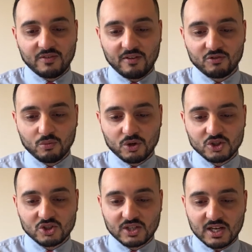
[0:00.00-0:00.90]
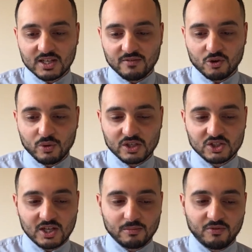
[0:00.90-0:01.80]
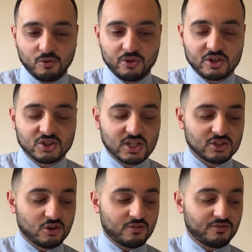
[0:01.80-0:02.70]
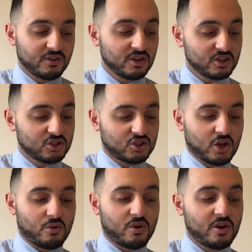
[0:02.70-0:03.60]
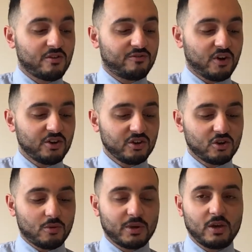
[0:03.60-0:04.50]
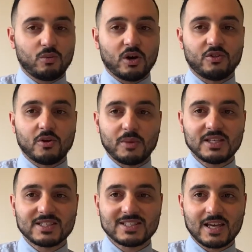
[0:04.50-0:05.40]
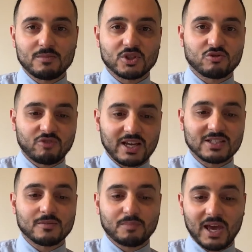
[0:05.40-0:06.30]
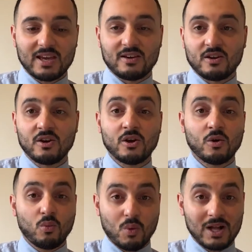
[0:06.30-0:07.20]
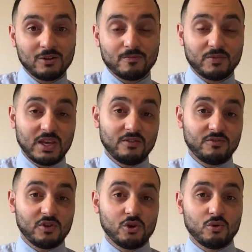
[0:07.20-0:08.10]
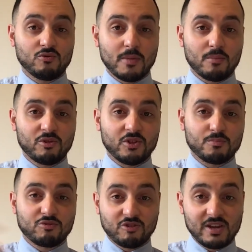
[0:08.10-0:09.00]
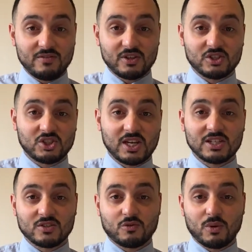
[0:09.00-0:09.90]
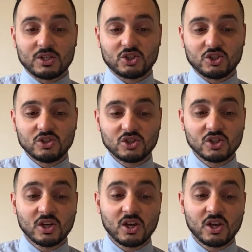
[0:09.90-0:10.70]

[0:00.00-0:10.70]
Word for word: having to watch his dad have a quick snap before they could set off. So, find and copy a word that means the same as great pain. Well, if you remember in the previous set of questions,